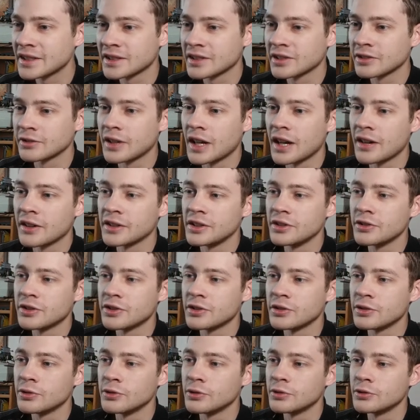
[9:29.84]
just allowing you
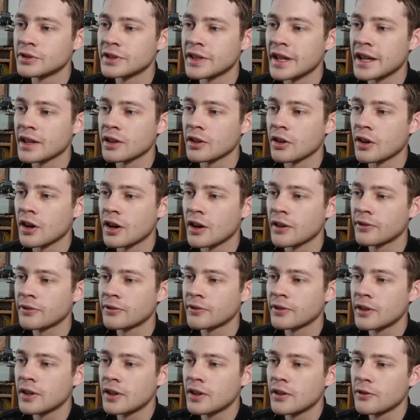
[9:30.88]
to take
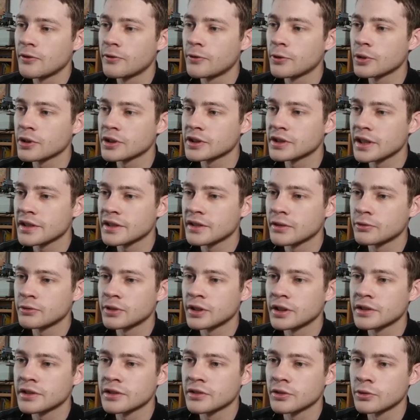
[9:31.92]
off four studs at
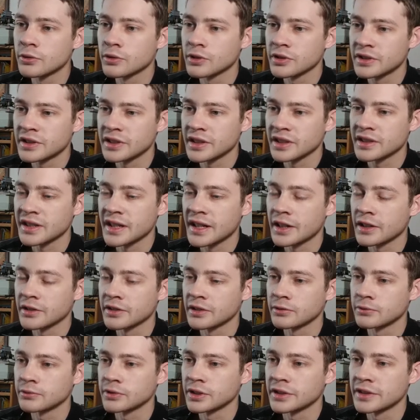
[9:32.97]
once or six
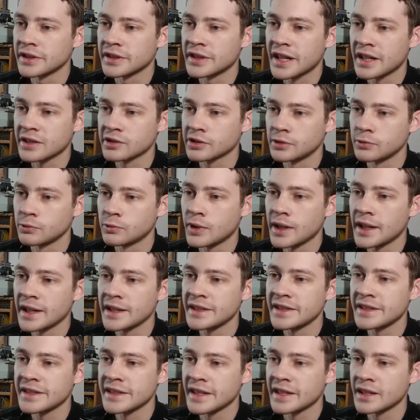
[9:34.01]
tiles at once. It actually
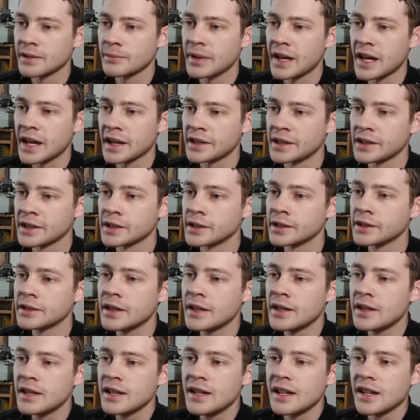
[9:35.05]
widens at the back here.
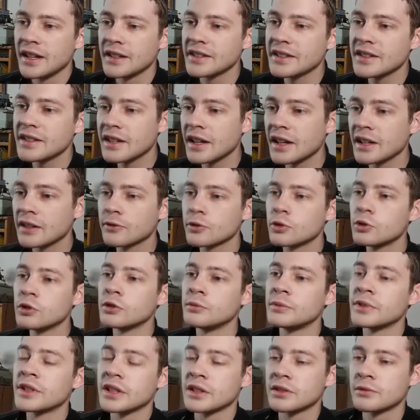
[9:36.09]
And this is kind of cool
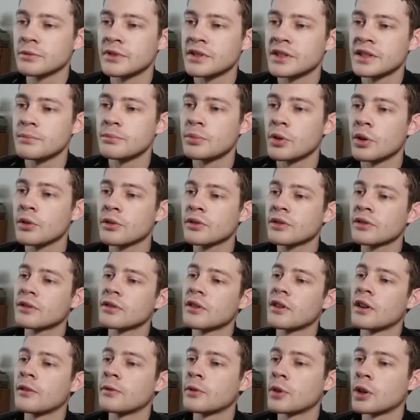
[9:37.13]
because we see both
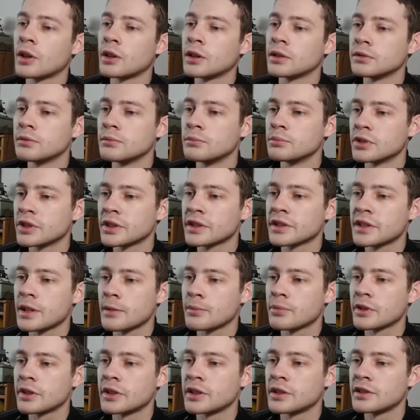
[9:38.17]
of our brick
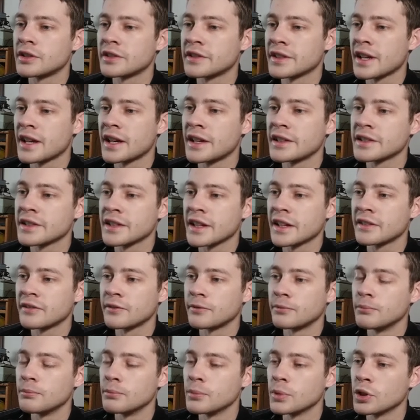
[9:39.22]
separator designs kind
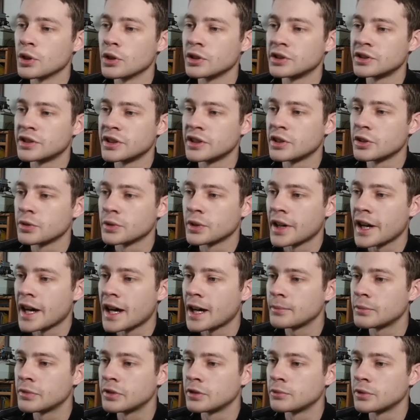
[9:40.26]
of merged into a
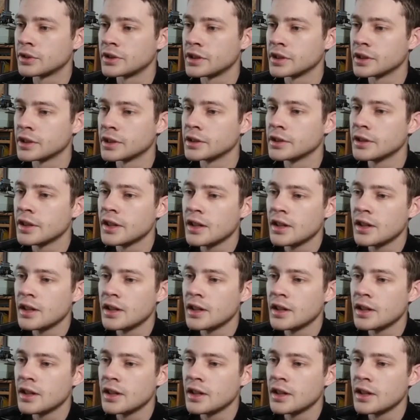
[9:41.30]
hybrid one here.